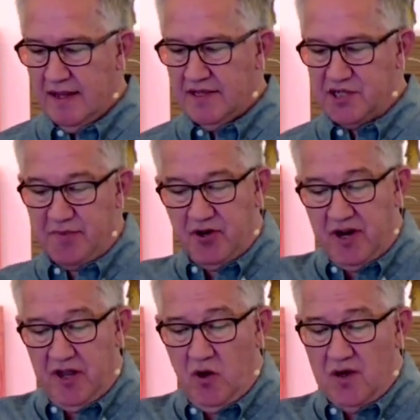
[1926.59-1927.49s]
The Spirit
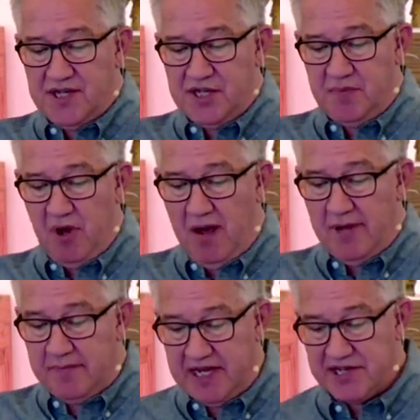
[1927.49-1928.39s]
of the Lord is upon
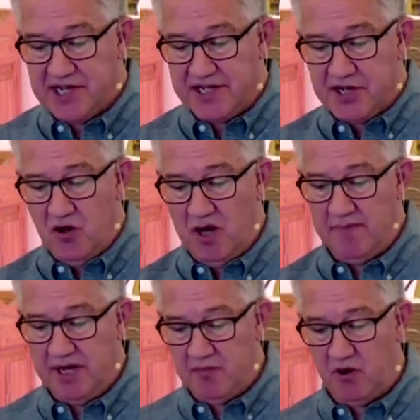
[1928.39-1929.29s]
me because he has anointed
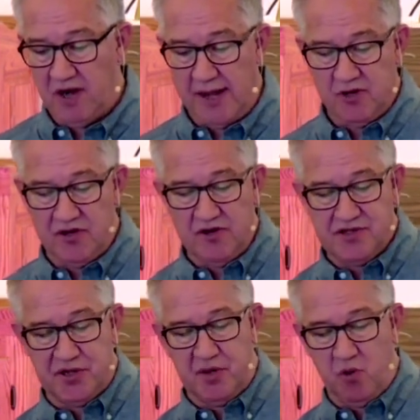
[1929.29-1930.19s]
me to proclaim good
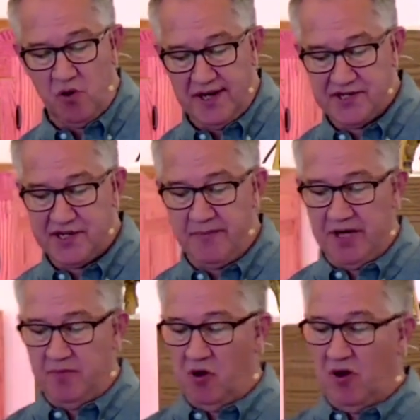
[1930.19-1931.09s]
news to the poor. He has sent me
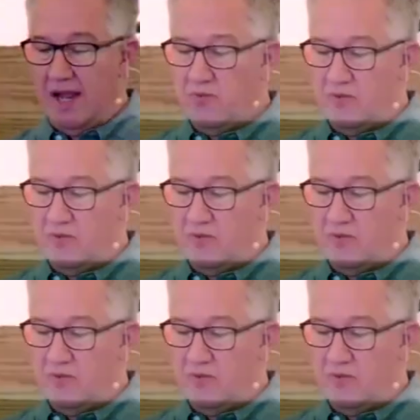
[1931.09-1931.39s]
to proclaim